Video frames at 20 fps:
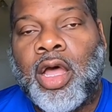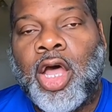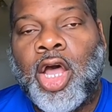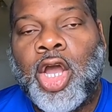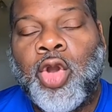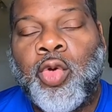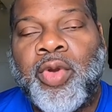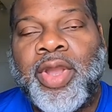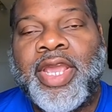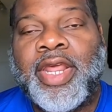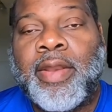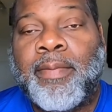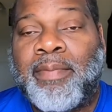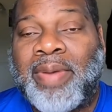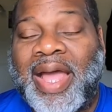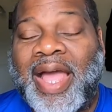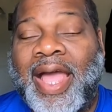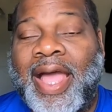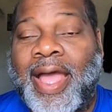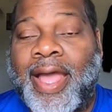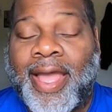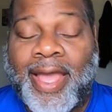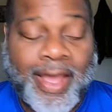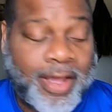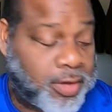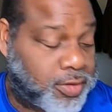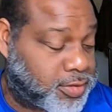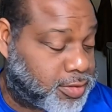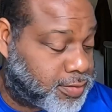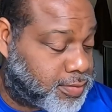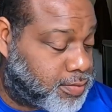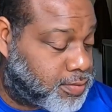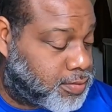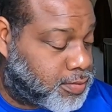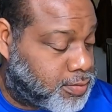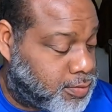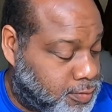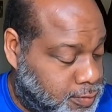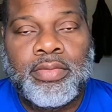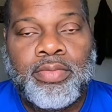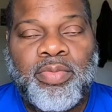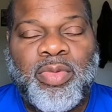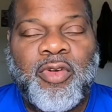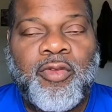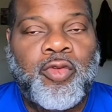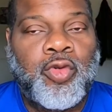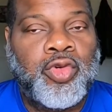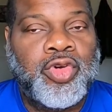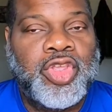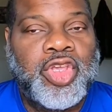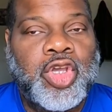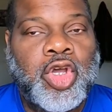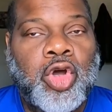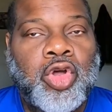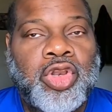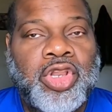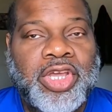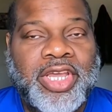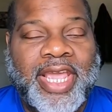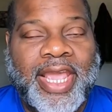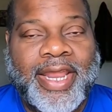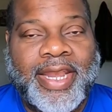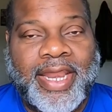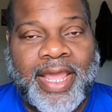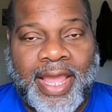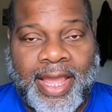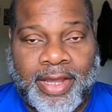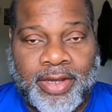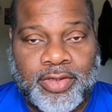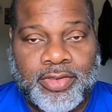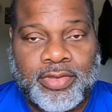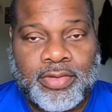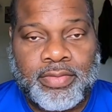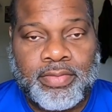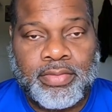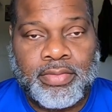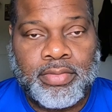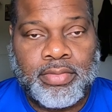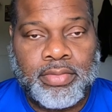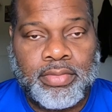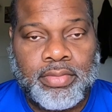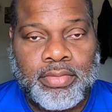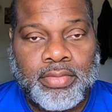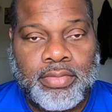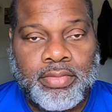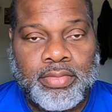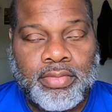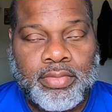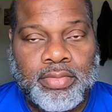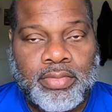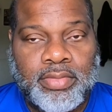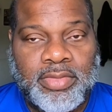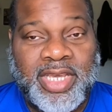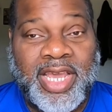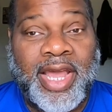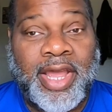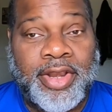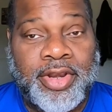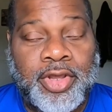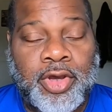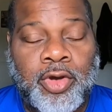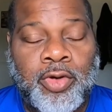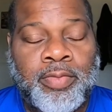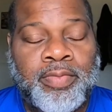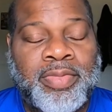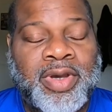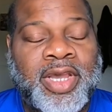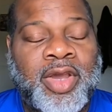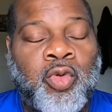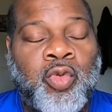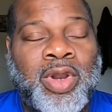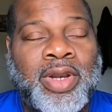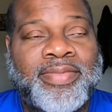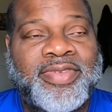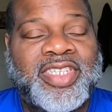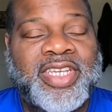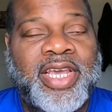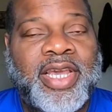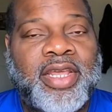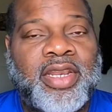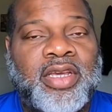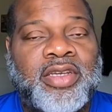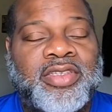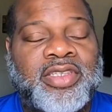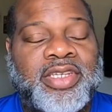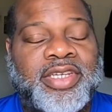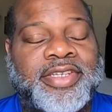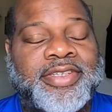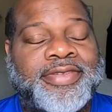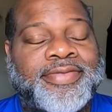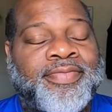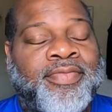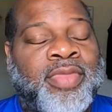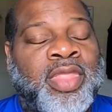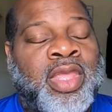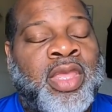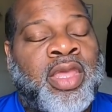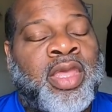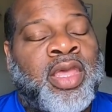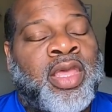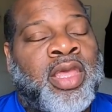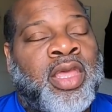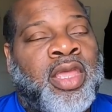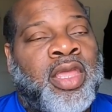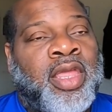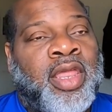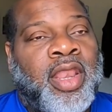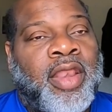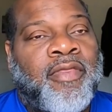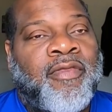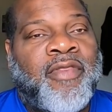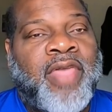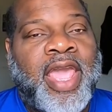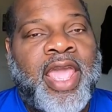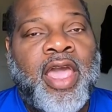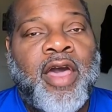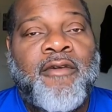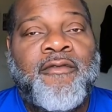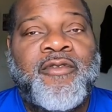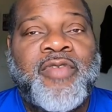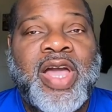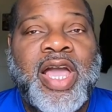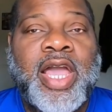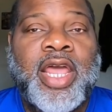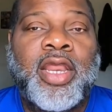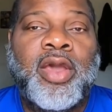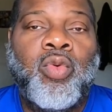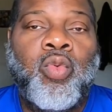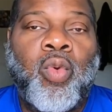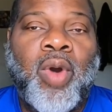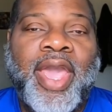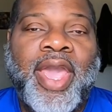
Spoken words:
agree to buy a house before you go look at the house. Yeah, I know. But what I'm saying is this. They are finding